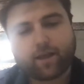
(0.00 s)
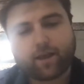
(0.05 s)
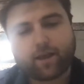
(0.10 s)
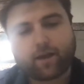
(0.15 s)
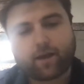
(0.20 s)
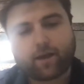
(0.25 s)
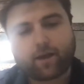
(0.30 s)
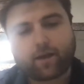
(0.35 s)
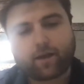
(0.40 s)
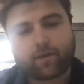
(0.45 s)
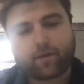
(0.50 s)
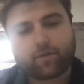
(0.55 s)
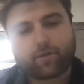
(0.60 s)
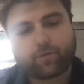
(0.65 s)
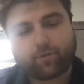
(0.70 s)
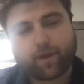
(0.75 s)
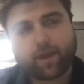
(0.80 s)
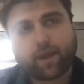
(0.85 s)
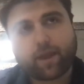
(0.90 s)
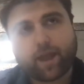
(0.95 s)
uh,
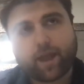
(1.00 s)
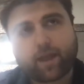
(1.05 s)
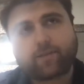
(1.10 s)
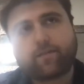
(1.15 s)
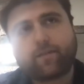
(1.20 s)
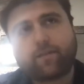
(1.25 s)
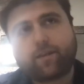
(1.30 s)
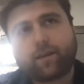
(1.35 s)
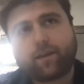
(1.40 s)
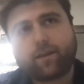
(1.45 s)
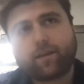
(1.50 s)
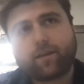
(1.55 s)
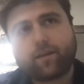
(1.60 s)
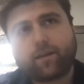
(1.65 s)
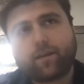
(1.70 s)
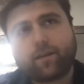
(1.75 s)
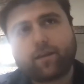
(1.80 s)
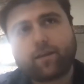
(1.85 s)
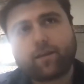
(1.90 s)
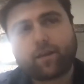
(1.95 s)
three, actually
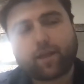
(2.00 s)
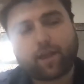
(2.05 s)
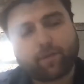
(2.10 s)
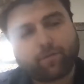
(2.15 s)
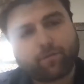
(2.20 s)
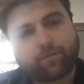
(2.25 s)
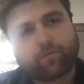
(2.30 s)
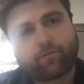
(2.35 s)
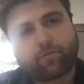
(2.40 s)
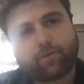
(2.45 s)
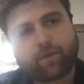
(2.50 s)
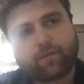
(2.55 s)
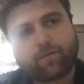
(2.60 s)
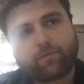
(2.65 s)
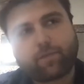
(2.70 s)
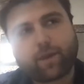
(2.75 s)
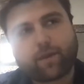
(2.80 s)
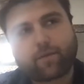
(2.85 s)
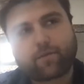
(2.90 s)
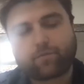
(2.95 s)
they have three
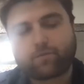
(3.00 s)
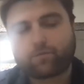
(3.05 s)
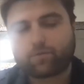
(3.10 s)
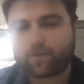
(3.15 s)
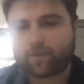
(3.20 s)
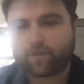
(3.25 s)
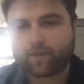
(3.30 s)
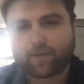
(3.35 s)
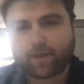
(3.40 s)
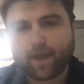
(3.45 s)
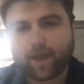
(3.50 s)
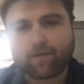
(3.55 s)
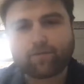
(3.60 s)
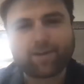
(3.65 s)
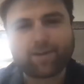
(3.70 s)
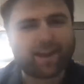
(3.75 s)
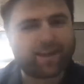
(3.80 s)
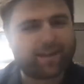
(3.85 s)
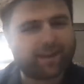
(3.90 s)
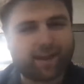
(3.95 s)
specials, and then they have
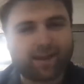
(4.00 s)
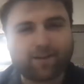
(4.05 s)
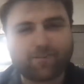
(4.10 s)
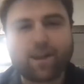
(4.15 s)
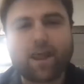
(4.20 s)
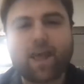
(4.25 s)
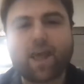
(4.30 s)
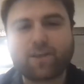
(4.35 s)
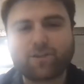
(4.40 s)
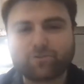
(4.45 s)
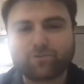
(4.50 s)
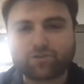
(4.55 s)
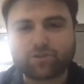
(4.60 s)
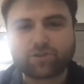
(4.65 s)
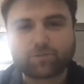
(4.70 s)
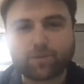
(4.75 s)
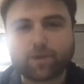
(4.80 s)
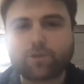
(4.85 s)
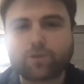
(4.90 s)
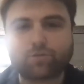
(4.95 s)
an kind of an extra
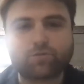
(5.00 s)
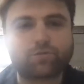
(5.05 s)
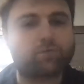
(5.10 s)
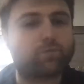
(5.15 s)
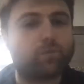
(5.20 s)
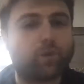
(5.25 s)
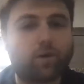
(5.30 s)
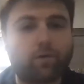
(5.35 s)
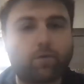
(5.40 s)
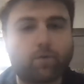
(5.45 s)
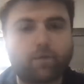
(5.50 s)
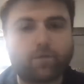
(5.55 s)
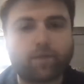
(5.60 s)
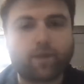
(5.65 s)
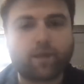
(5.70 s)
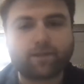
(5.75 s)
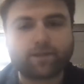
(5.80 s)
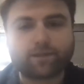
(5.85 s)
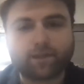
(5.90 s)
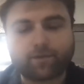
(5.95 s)
special as well on
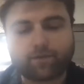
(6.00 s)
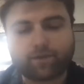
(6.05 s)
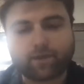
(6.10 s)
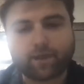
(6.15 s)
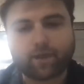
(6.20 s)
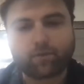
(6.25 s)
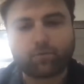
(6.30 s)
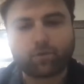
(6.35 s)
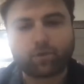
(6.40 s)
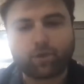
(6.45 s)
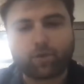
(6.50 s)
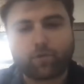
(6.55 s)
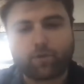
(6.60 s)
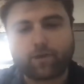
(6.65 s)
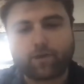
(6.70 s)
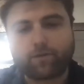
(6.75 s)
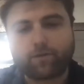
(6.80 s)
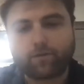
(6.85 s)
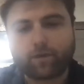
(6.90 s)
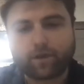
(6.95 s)
Thanksgiving that we'll go
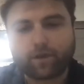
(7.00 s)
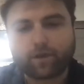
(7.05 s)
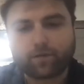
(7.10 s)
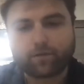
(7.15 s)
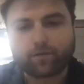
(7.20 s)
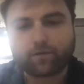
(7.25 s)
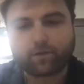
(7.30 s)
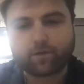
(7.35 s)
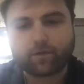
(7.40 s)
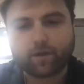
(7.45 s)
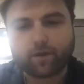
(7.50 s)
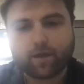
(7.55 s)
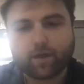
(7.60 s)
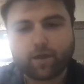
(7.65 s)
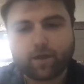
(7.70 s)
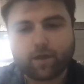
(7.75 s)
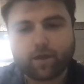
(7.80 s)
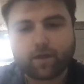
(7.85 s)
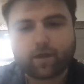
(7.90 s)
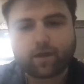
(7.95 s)
into here. So
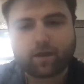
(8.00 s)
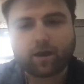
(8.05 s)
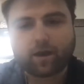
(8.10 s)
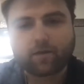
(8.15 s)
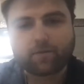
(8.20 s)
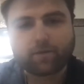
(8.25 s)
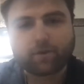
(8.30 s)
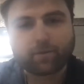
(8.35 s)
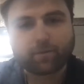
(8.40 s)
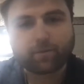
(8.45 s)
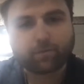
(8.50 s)
uh, I'm going to